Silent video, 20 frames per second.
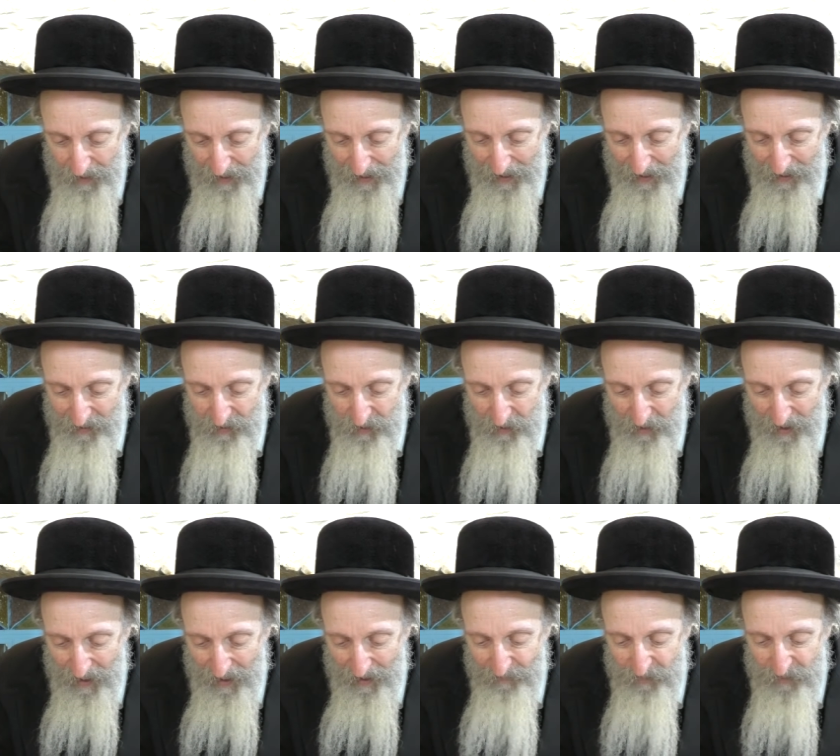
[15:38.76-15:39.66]
and
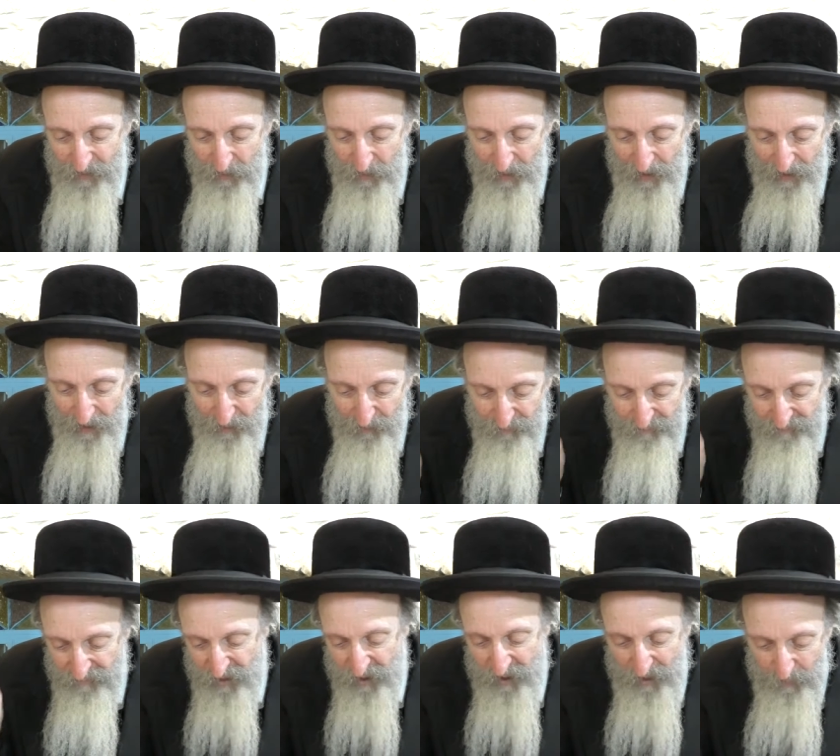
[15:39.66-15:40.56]
you have to like
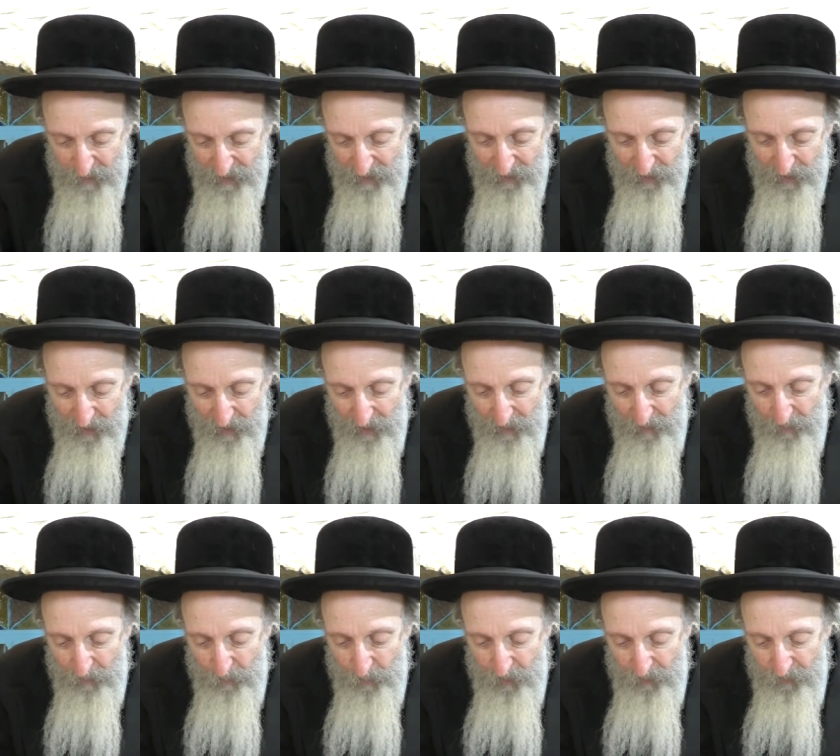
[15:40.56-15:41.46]
stip it in there
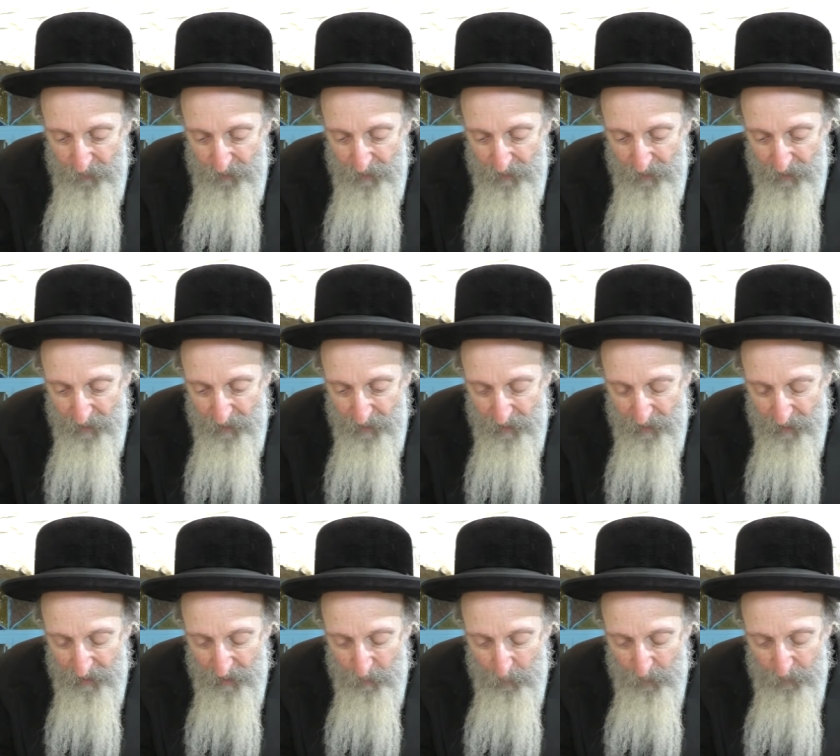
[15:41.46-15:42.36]
with
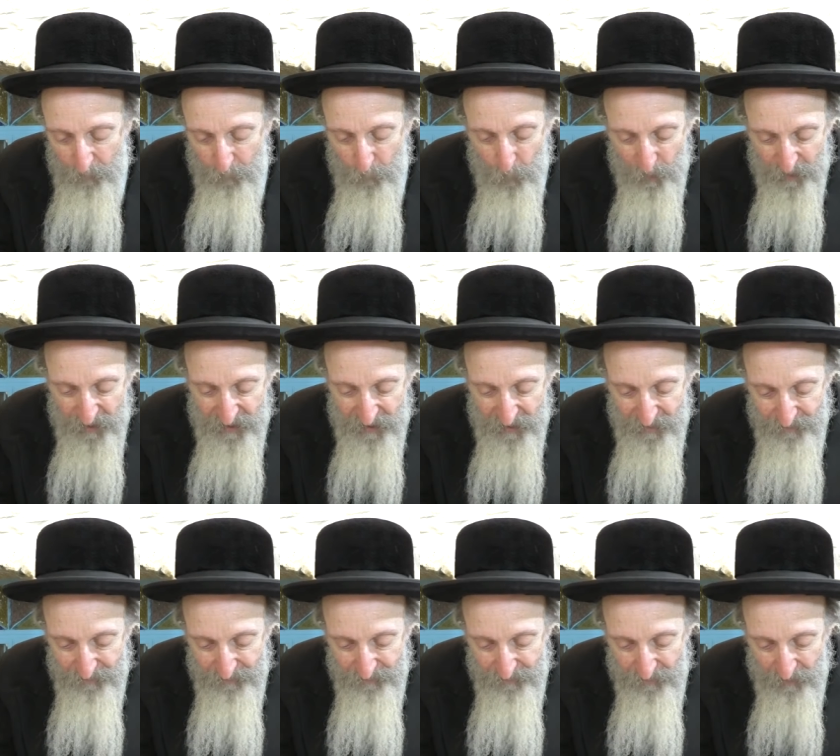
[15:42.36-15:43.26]
uh, you know with force.